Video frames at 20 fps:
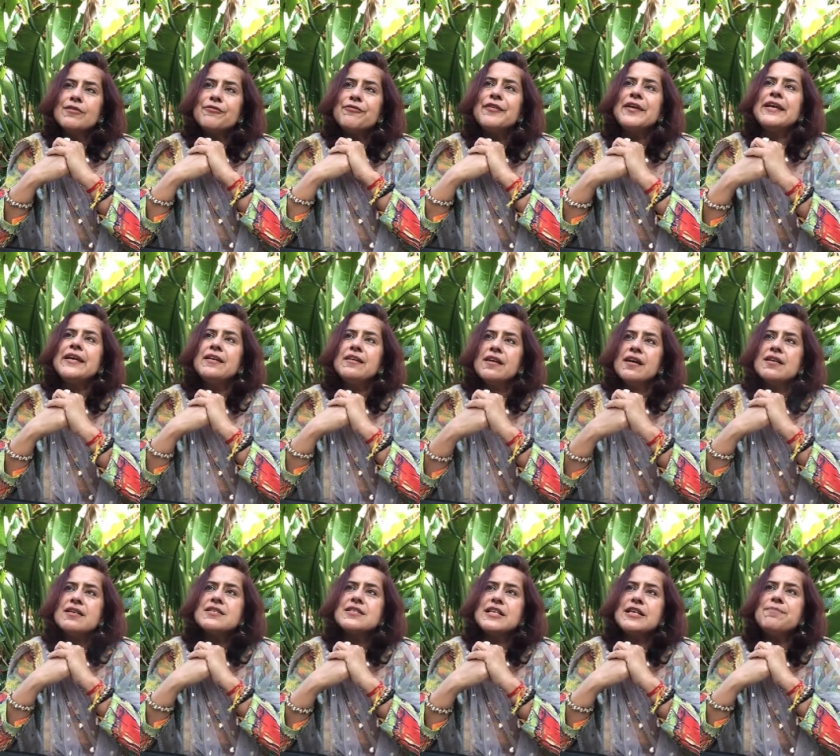feel
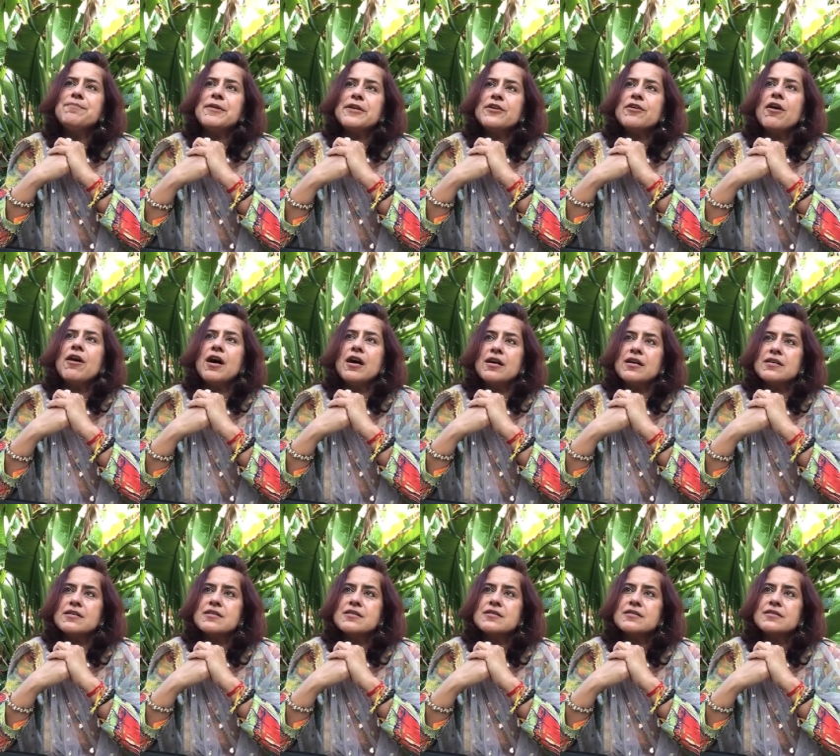deep in your
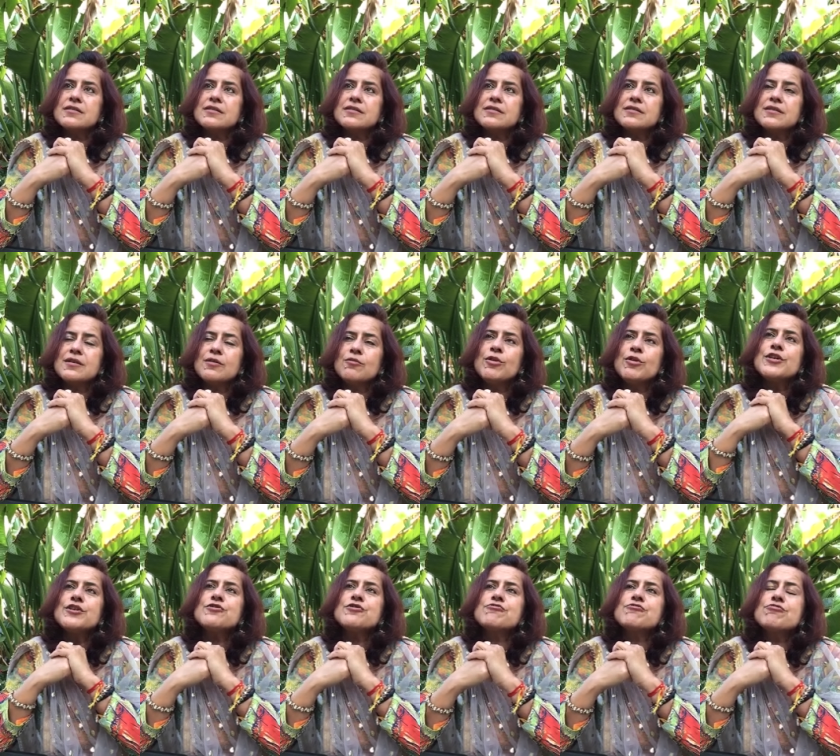heart,
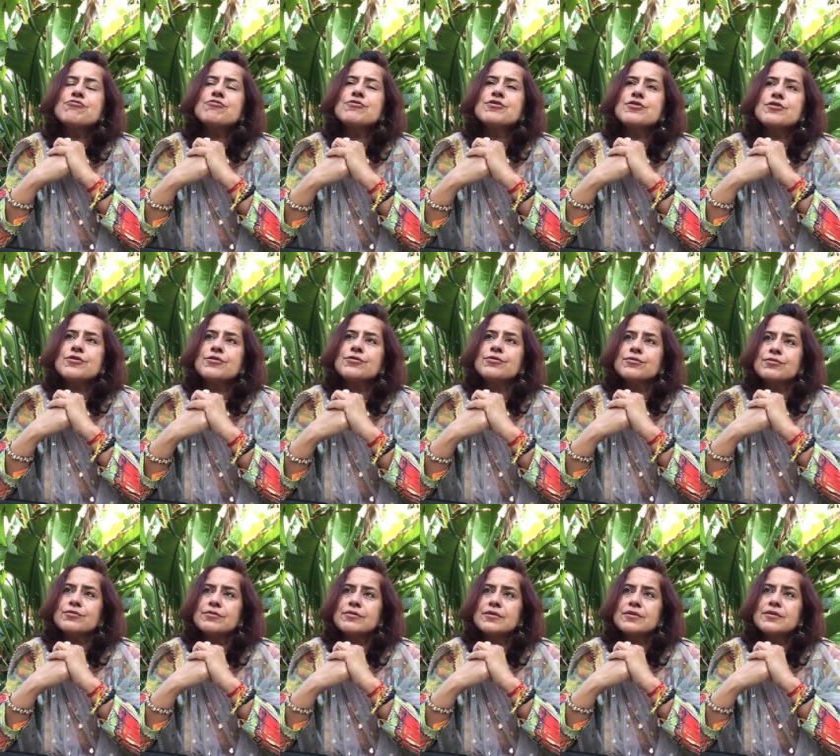what is true to
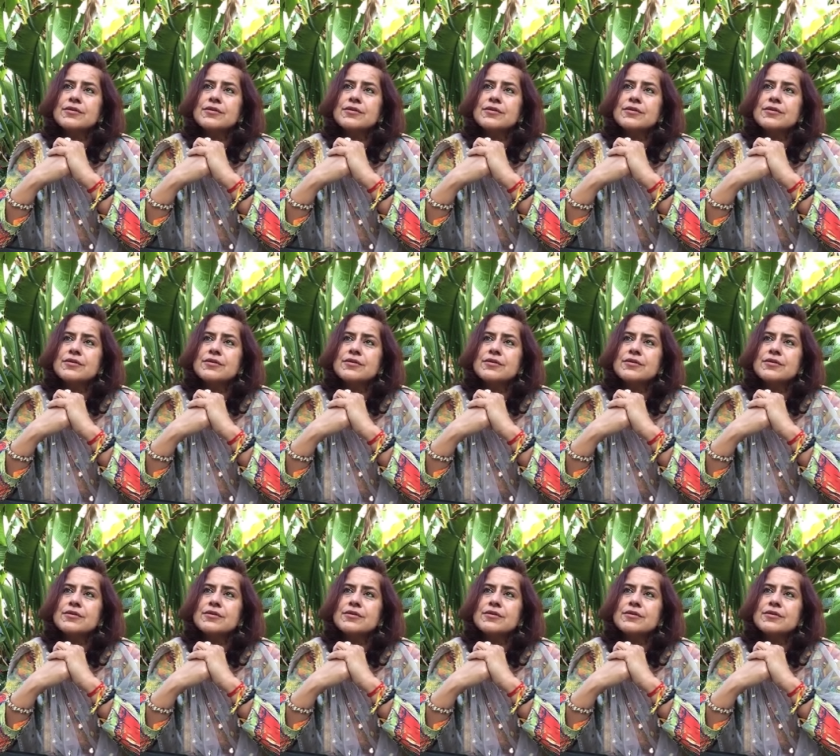you,